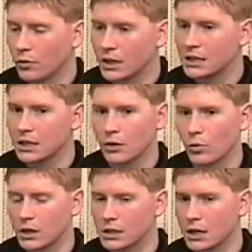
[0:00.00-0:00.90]
what is
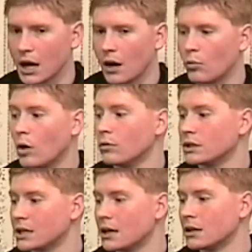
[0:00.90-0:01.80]
sin, what is not, what will
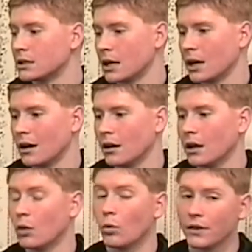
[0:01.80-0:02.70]
send us to hell,
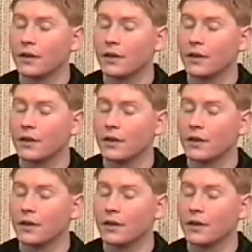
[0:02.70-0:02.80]
and what